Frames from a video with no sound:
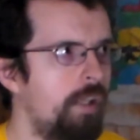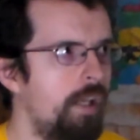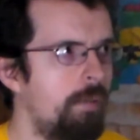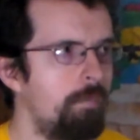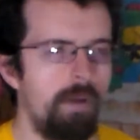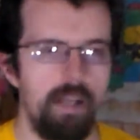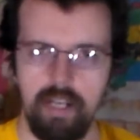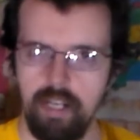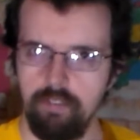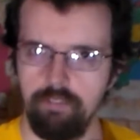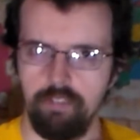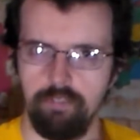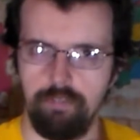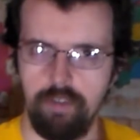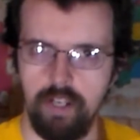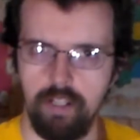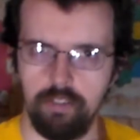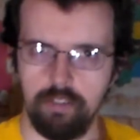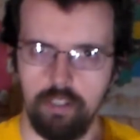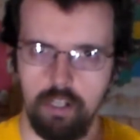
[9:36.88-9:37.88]
I might have the
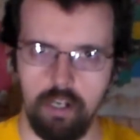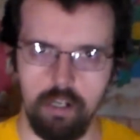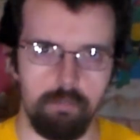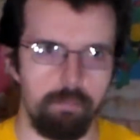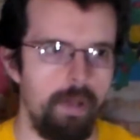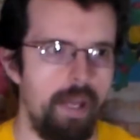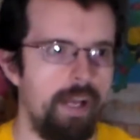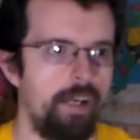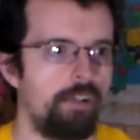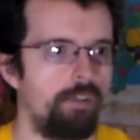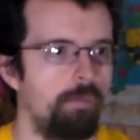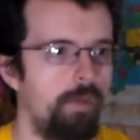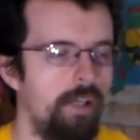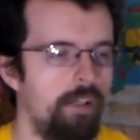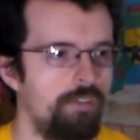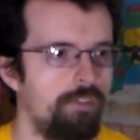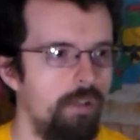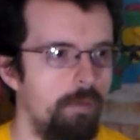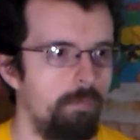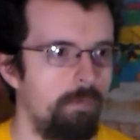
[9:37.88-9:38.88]
file card packed
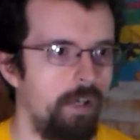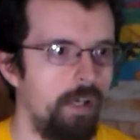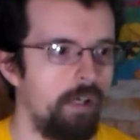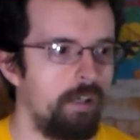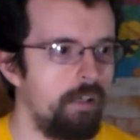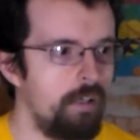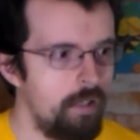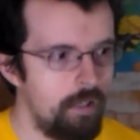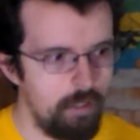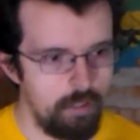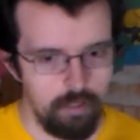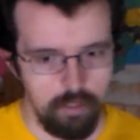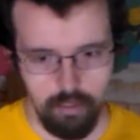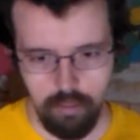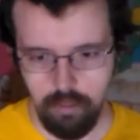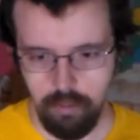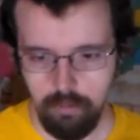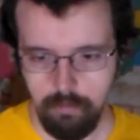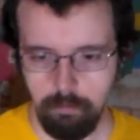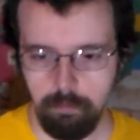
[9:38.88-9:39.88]
away somewhere.
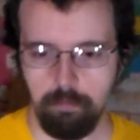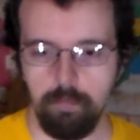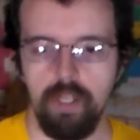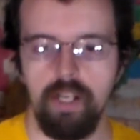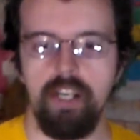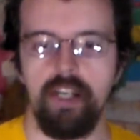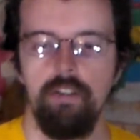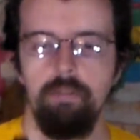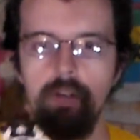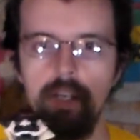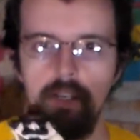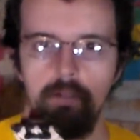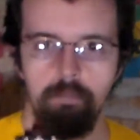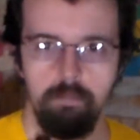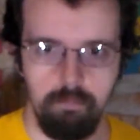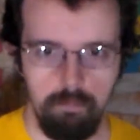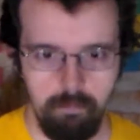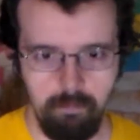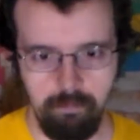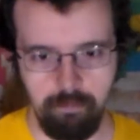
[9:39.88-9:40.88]
But anyway,
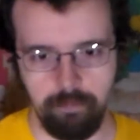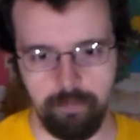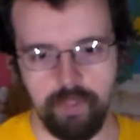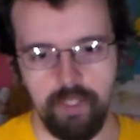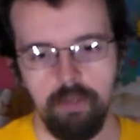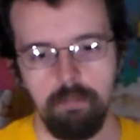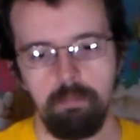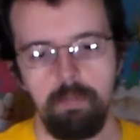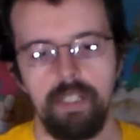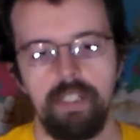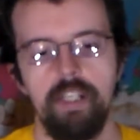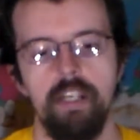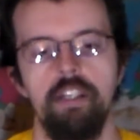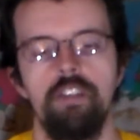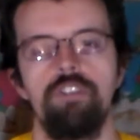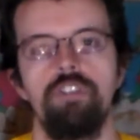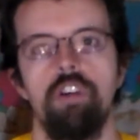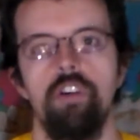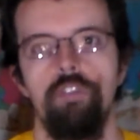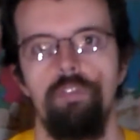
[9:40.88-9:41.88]

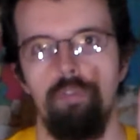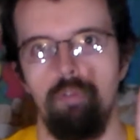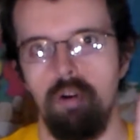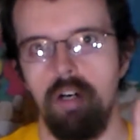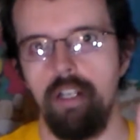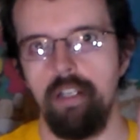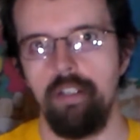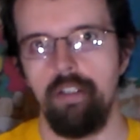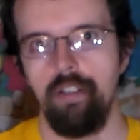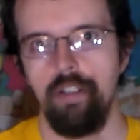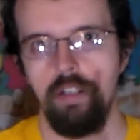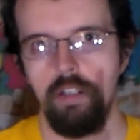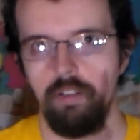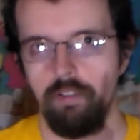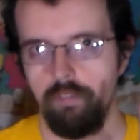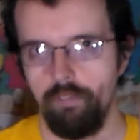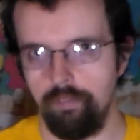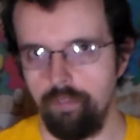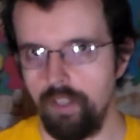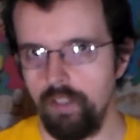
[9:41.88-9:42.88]
because of one
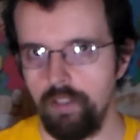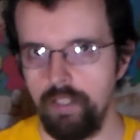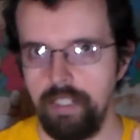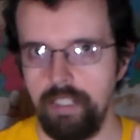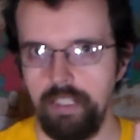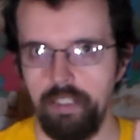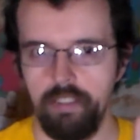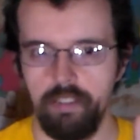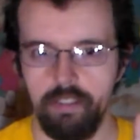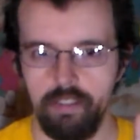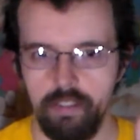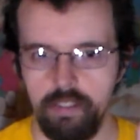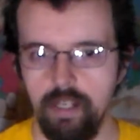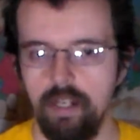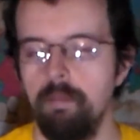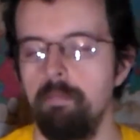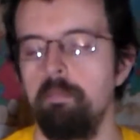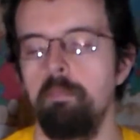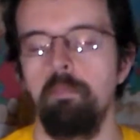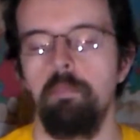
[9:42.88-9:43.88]
very
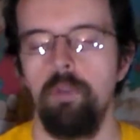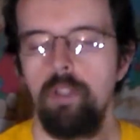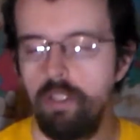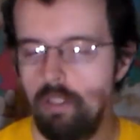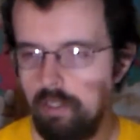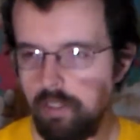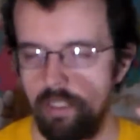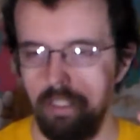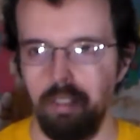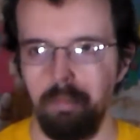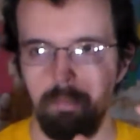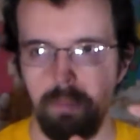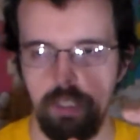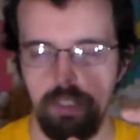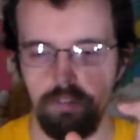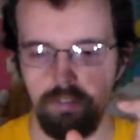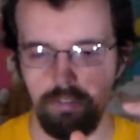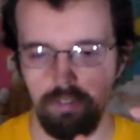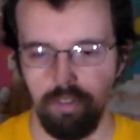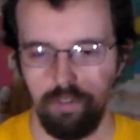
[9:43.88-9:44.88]
dumb little
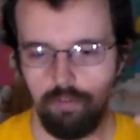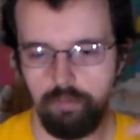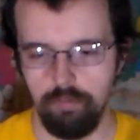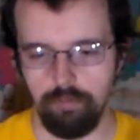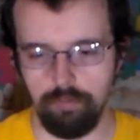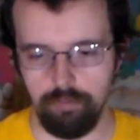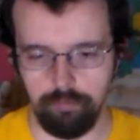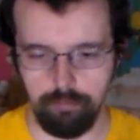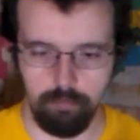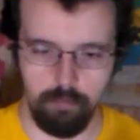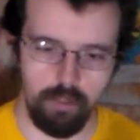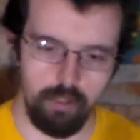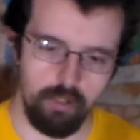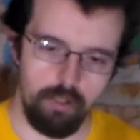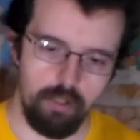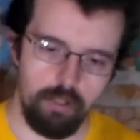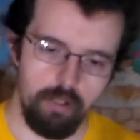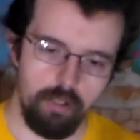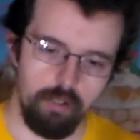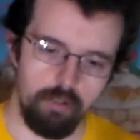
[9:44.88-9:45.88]
piece of
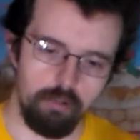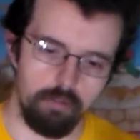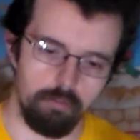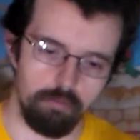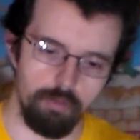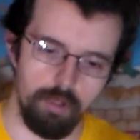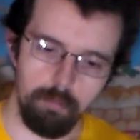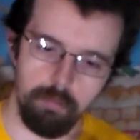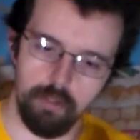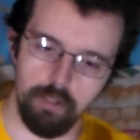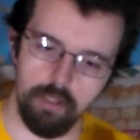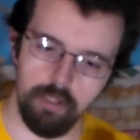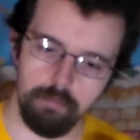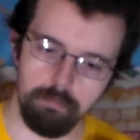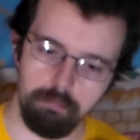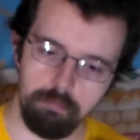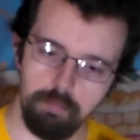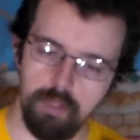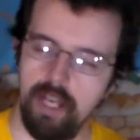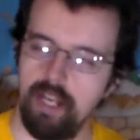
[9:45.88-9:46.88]

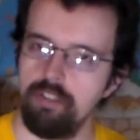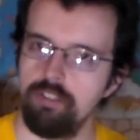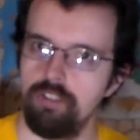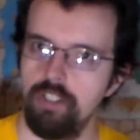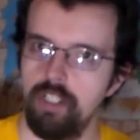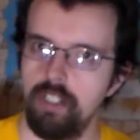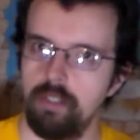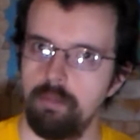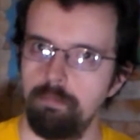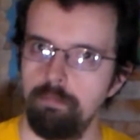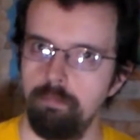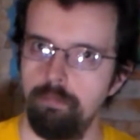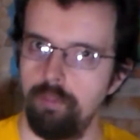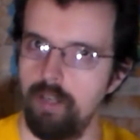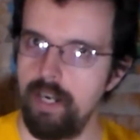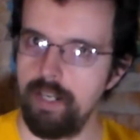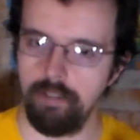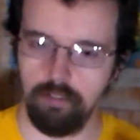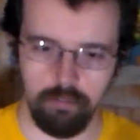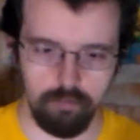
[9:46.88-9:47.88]
rubber, plastic,
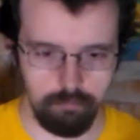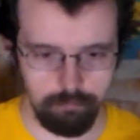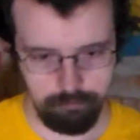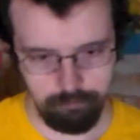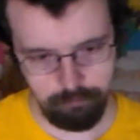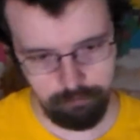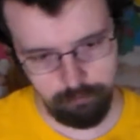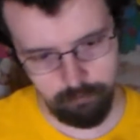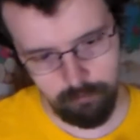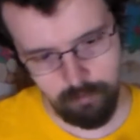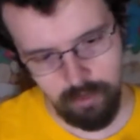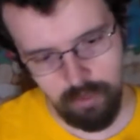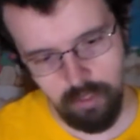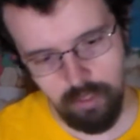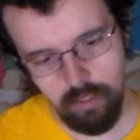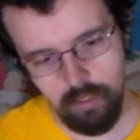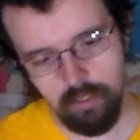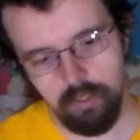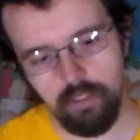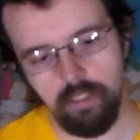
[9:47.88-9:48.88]
vinyl,
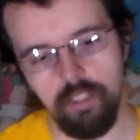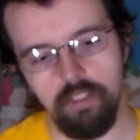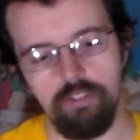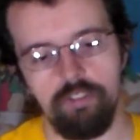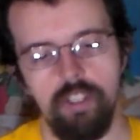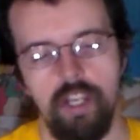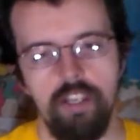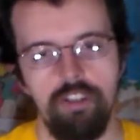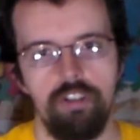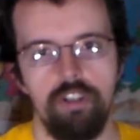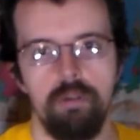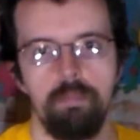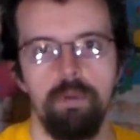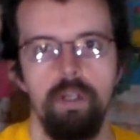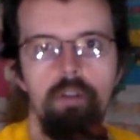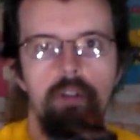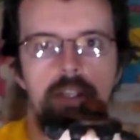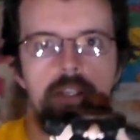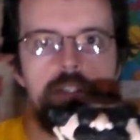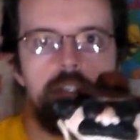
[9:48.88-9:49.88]
because as you can
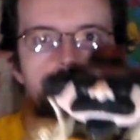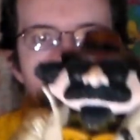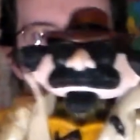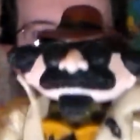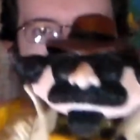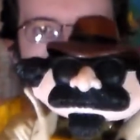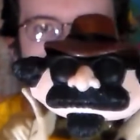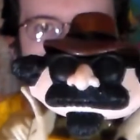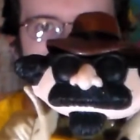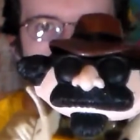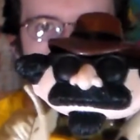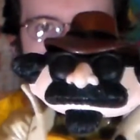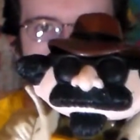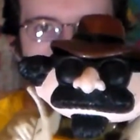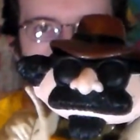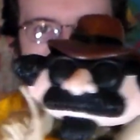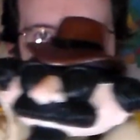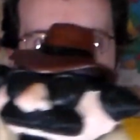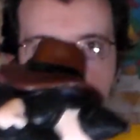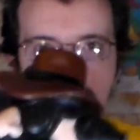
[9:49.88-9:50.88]
probably tell,
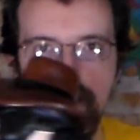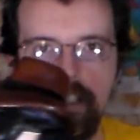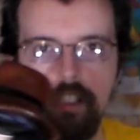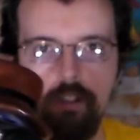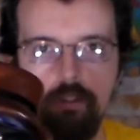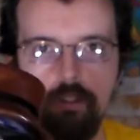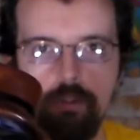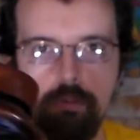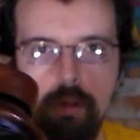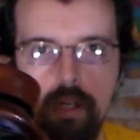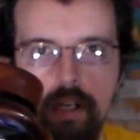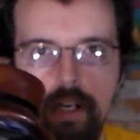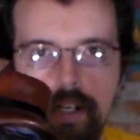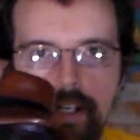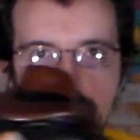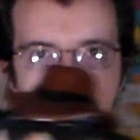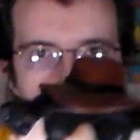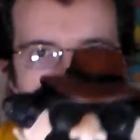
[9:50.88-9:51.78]
Donatello is wearing